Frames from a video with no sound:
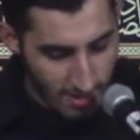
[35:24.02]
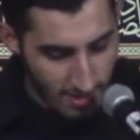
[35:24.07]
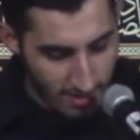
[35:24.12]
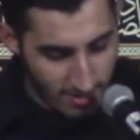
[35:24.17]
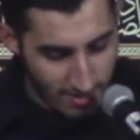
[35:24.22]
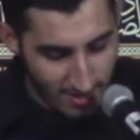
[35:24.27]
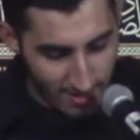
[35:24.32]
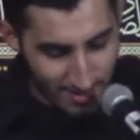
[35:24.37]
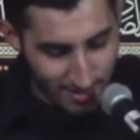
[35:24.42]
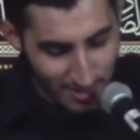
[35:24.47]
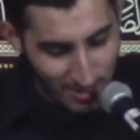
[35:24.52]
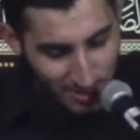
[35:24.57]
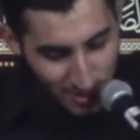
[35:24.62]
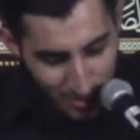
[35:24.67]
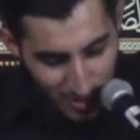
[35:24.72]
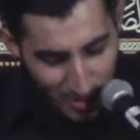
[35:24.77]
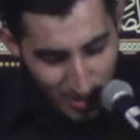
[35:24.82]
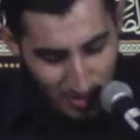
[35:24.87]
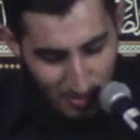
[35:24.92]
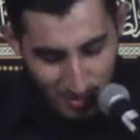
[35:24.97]
He says, It is
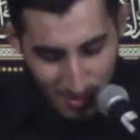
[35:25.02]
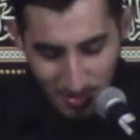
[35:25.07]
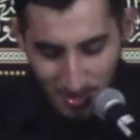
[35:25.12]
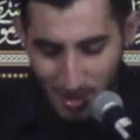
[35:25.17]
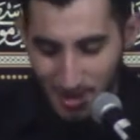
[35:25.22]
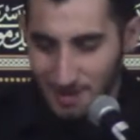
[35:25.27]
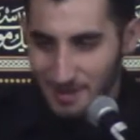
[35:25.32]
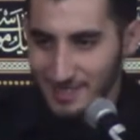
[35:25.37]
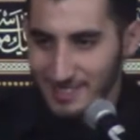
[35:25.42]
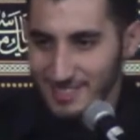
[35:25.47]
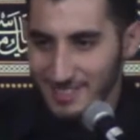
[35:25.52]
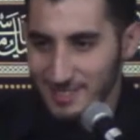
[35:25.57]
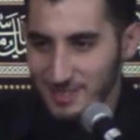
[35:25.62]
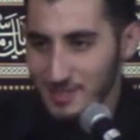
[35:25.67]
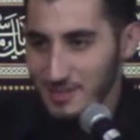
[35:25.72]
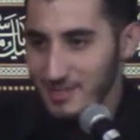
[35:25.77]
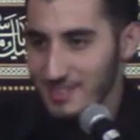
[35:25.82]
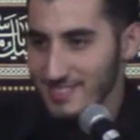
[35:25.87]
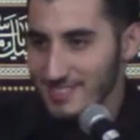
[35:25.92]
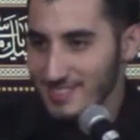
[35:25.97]
with me, but
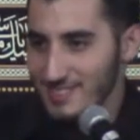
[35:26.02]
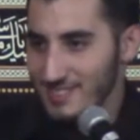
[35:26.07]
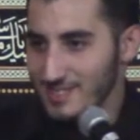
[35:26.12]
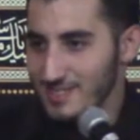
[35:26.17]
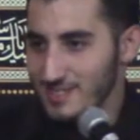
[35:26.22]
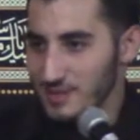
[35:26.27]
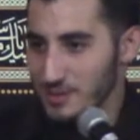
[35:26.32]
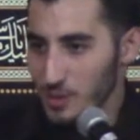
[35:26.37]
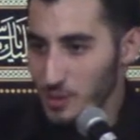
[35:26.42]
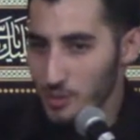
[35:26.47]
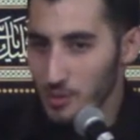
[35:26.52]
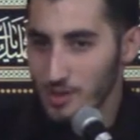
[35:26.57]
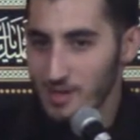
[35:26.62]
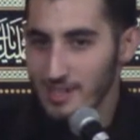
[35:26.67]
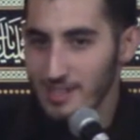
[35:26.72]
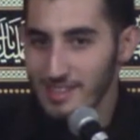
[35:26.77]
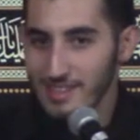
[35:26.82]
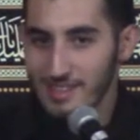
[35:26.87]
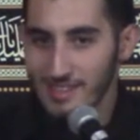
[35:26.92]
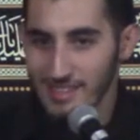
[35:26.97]
it's, it's not worth
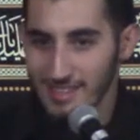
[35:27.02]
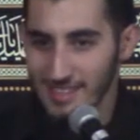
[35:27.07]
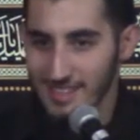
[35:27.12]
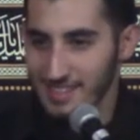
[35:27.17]
anything.